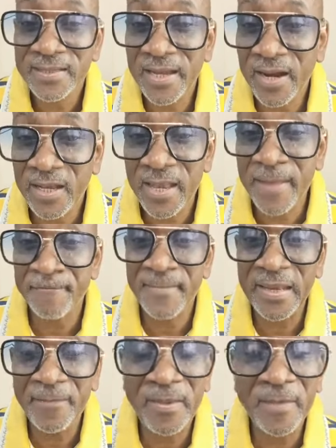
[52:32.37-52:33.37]
there are
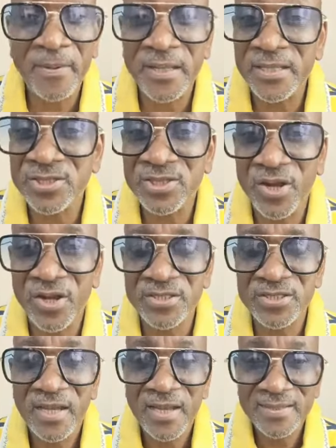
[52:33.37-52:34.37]
many people in
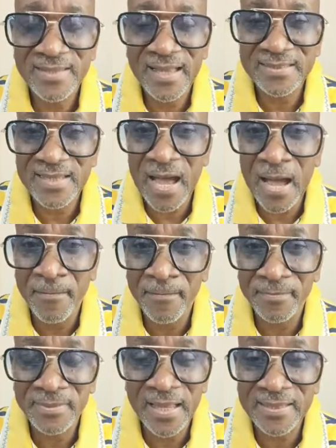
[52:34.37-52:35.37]
church that
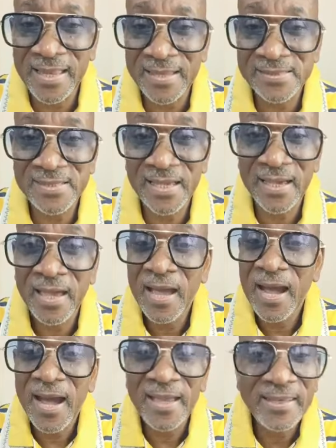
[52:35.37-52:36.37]
um that, that say
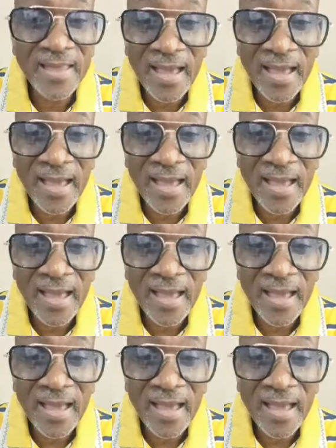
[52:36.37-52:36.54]
I,